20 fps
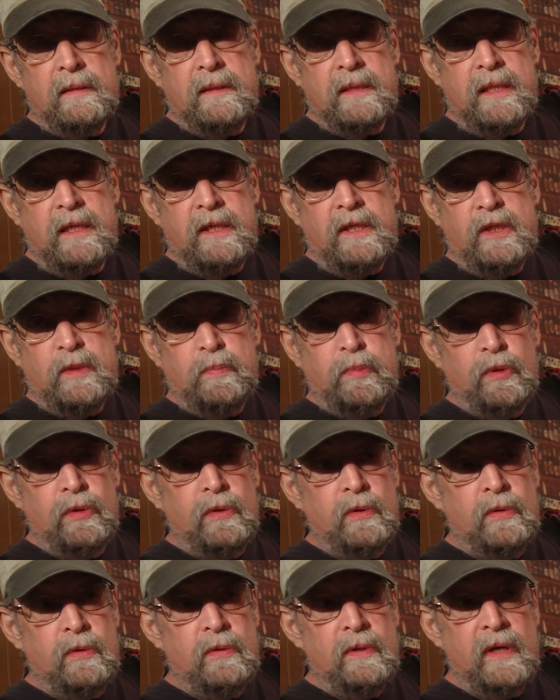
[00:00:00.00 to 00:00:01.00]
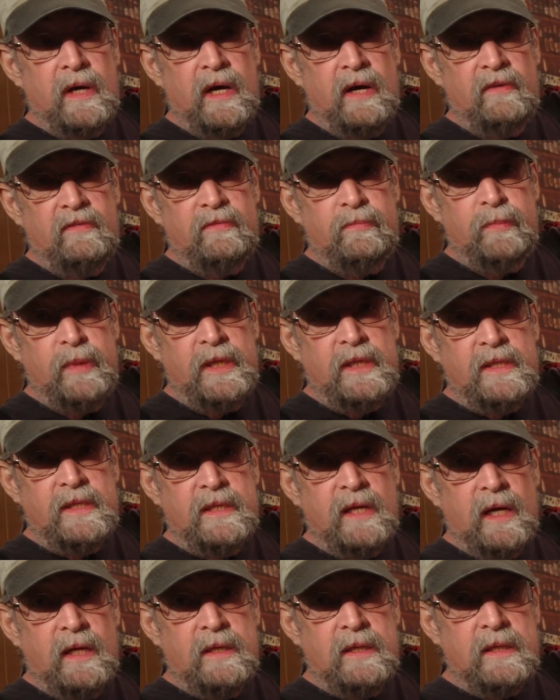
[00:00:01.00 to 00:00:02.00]
teaspoon of minced
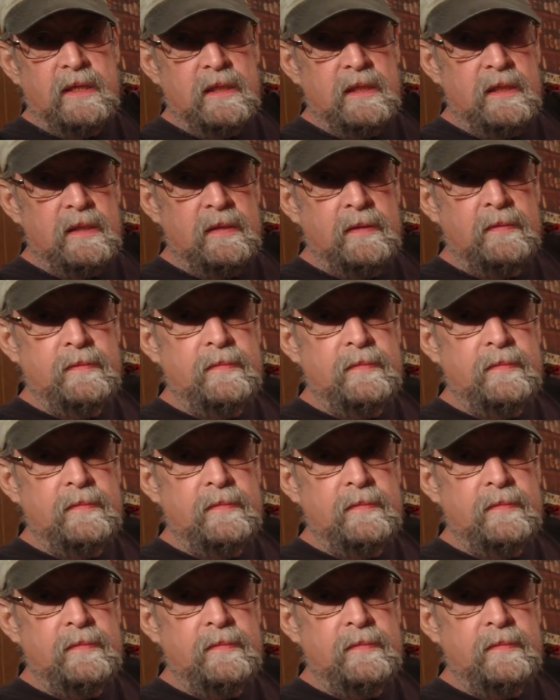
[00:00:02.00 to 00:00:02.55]
onion